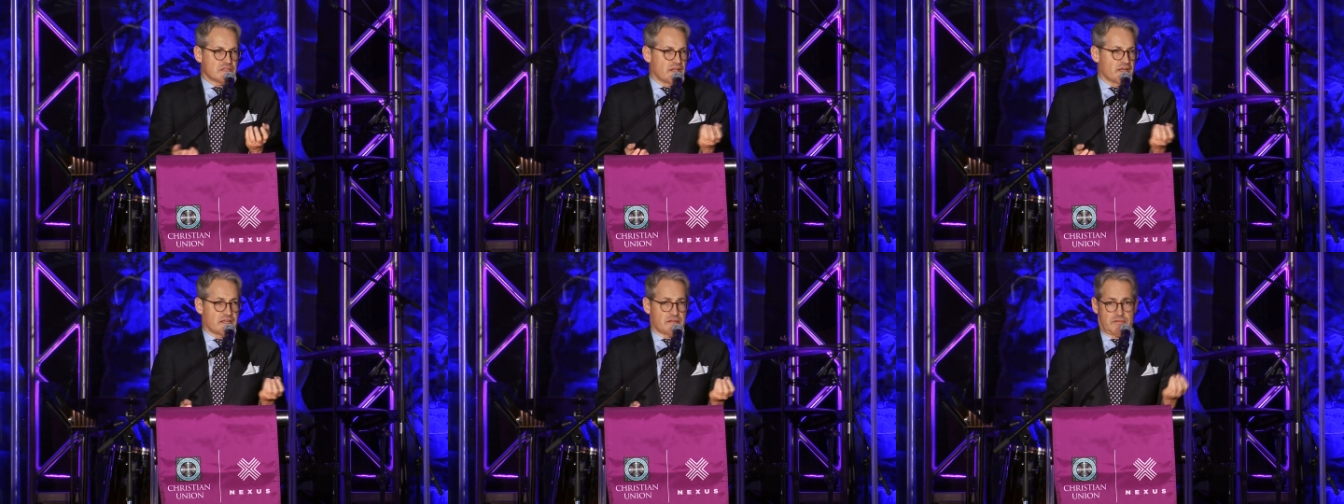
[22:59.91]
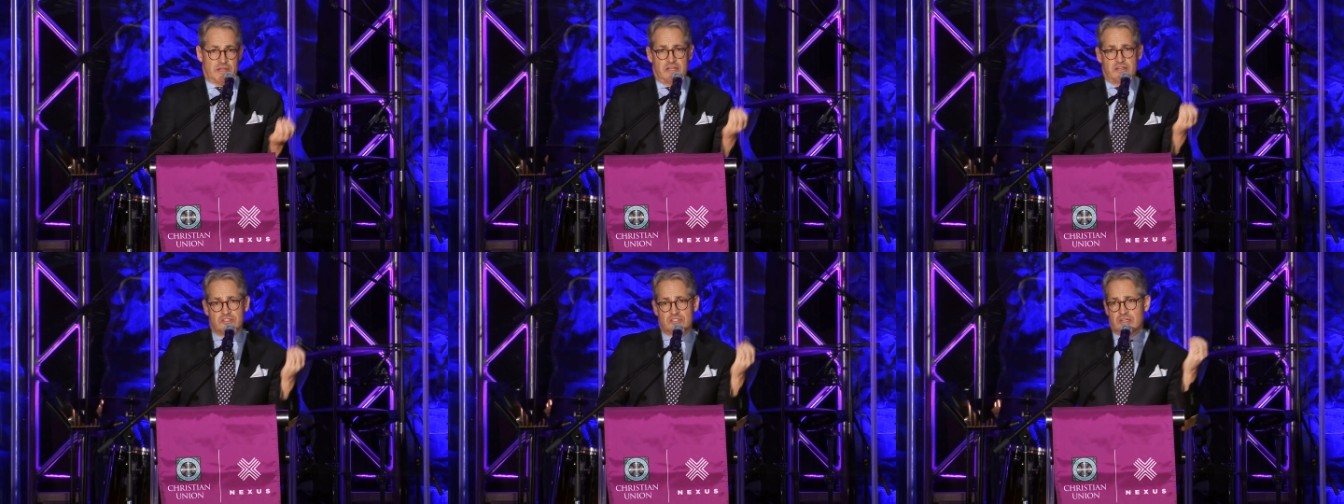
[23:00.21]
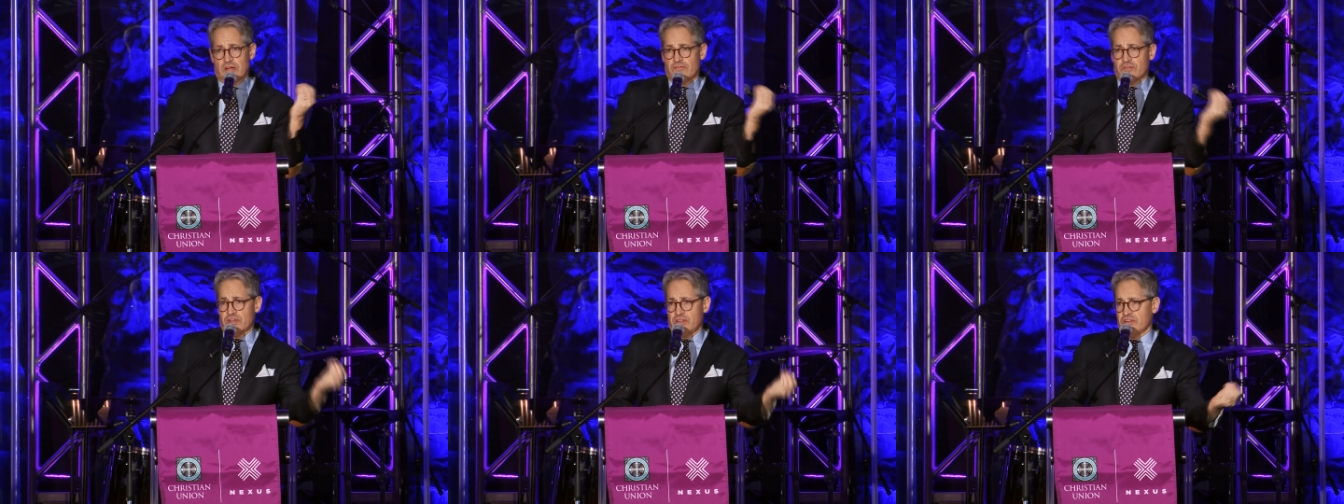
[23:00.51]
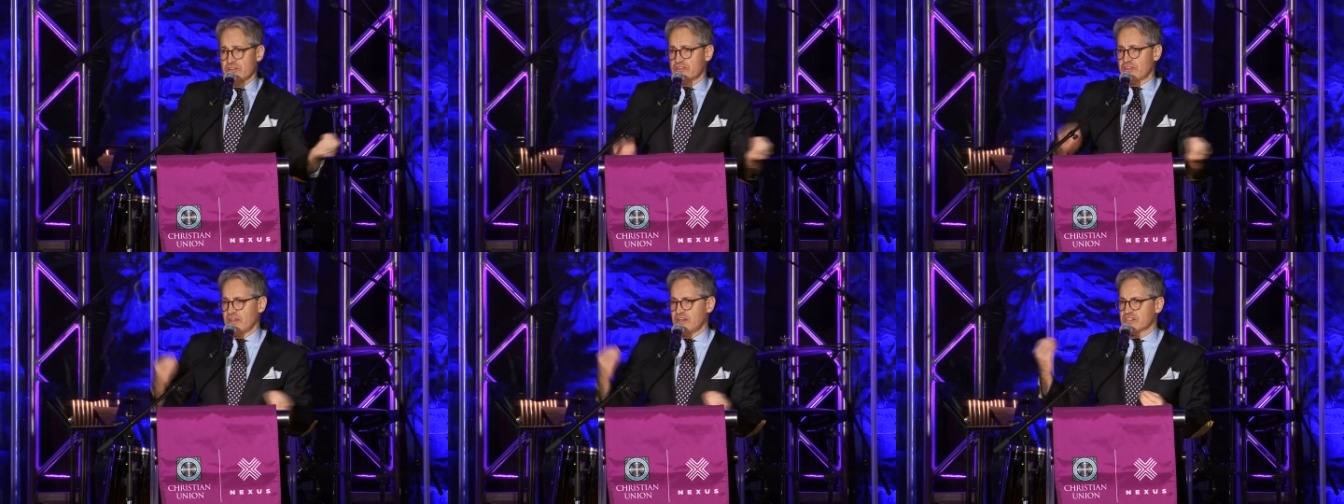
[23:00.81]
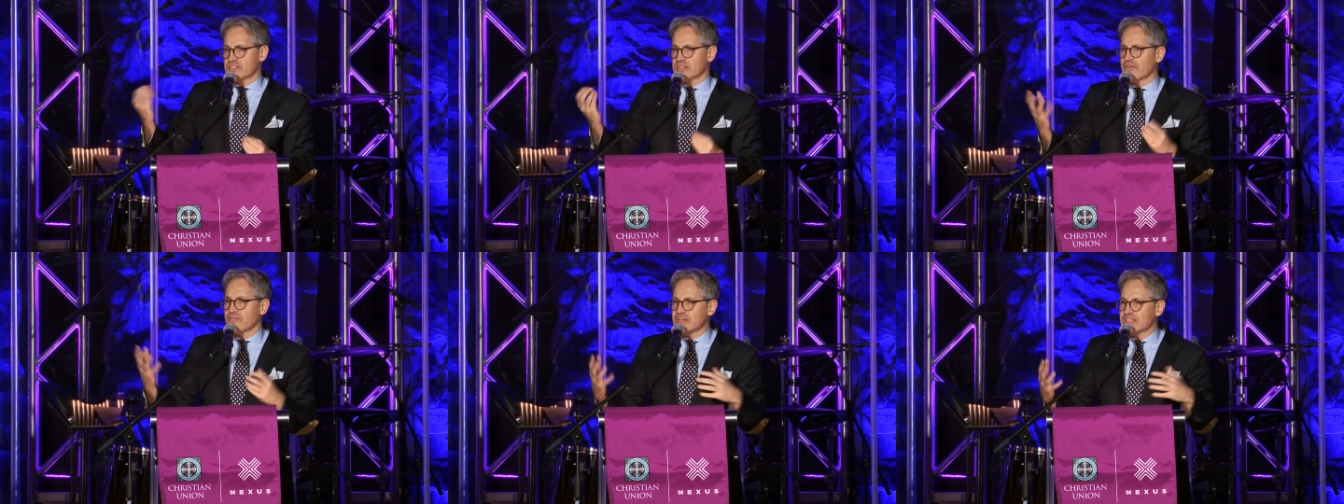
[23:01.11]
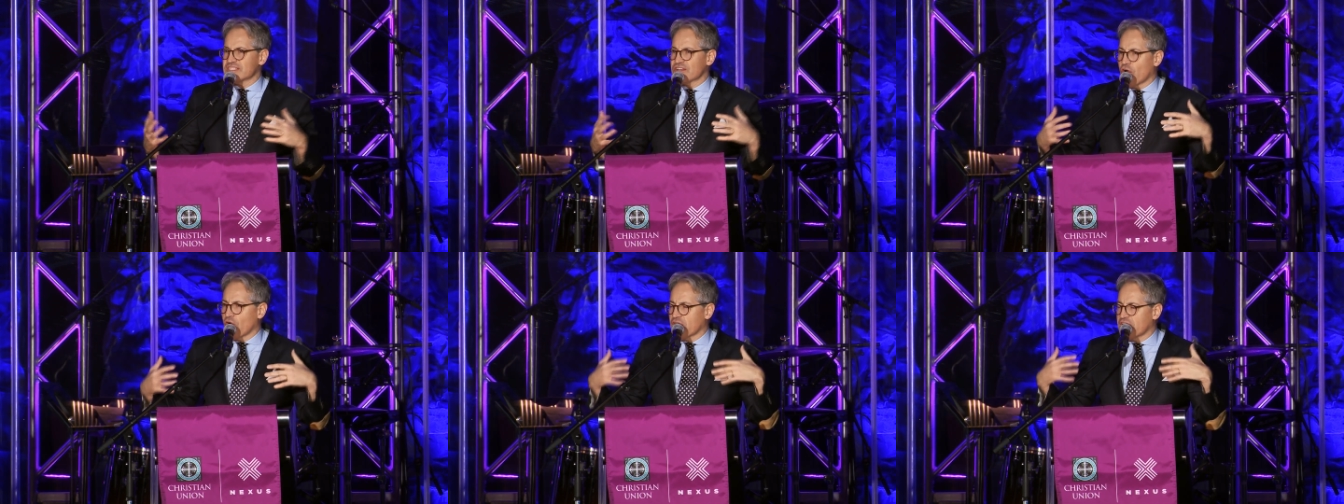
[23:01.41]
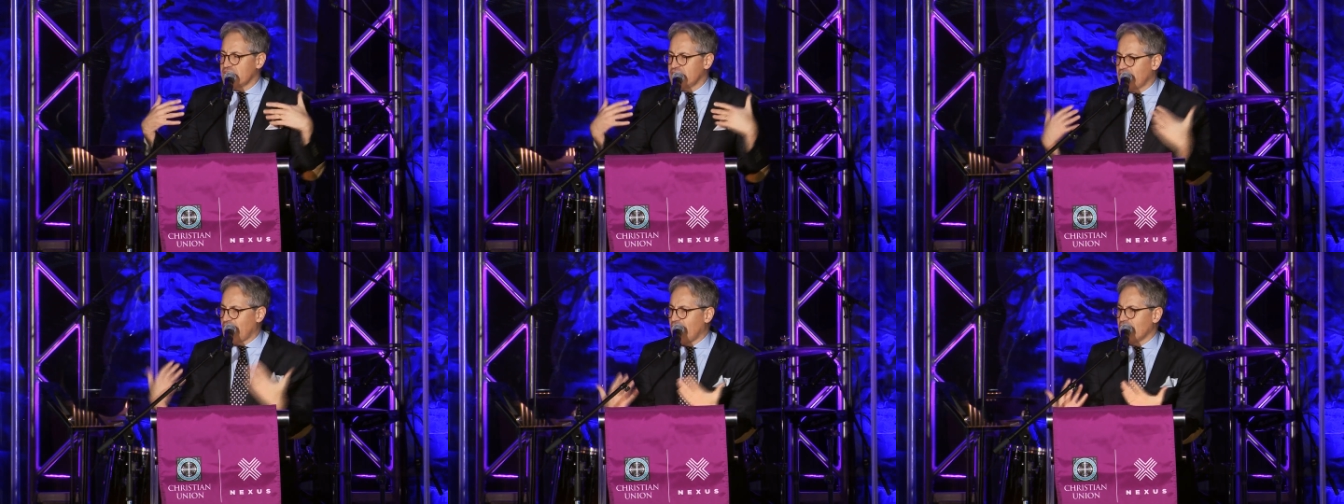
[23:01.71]
like they discovered this, they discovered this.
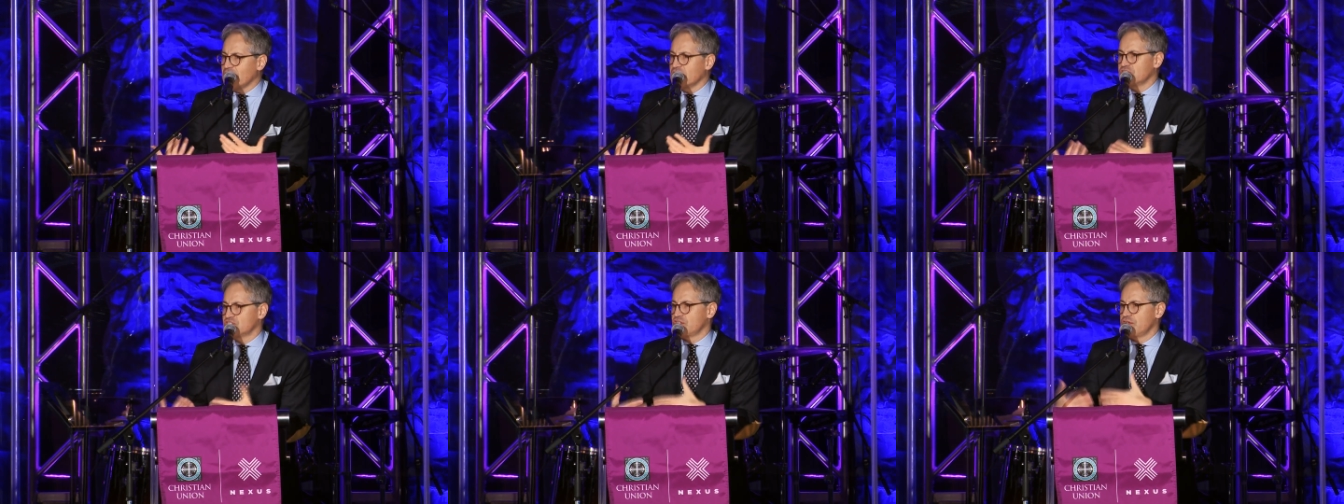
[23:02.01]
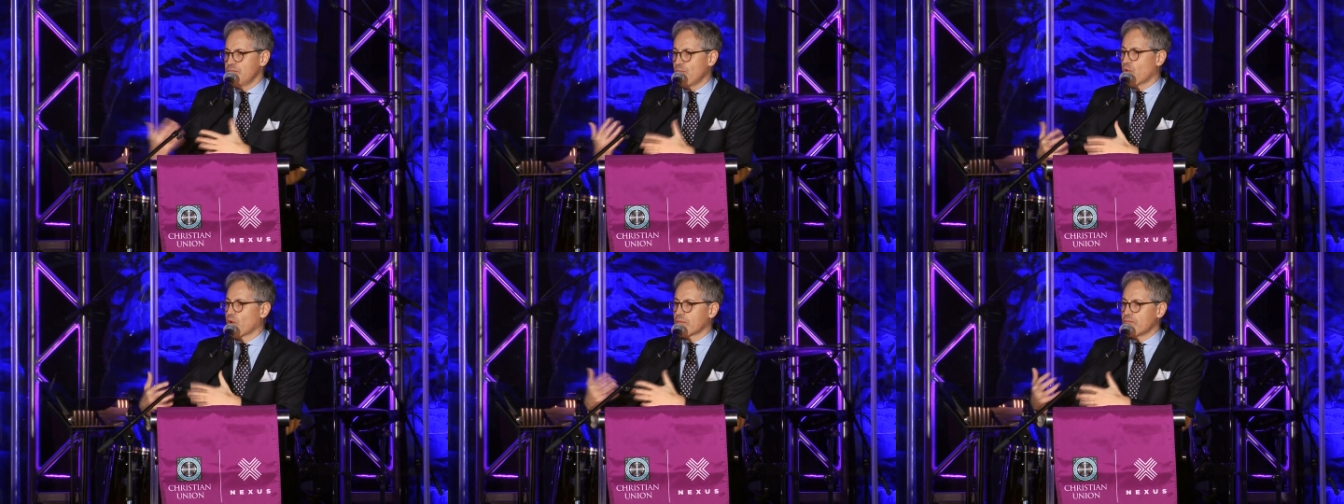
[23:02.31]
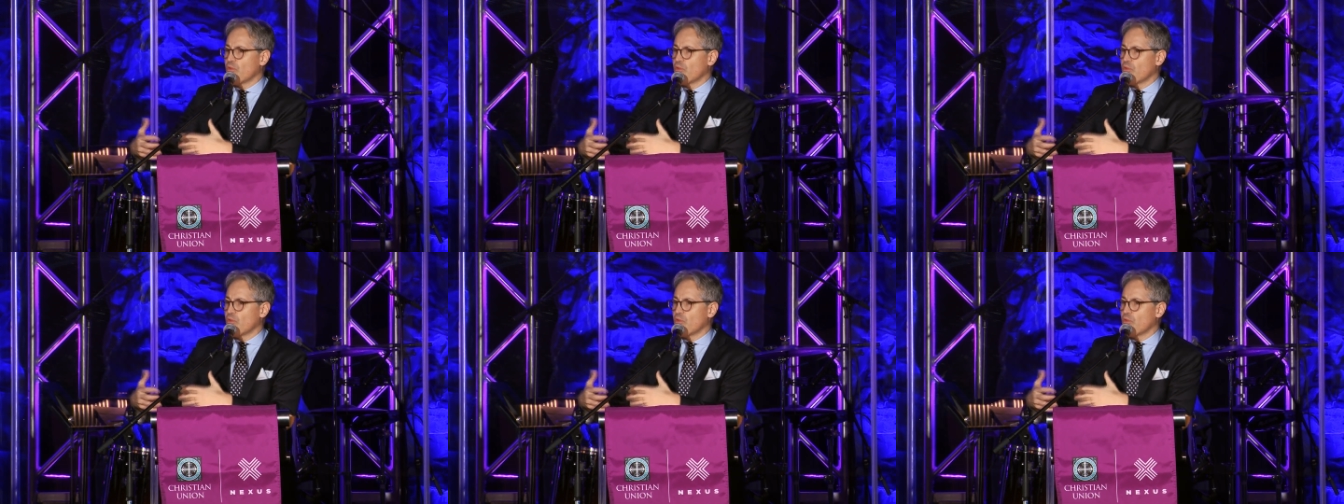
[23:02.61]
Archaeology more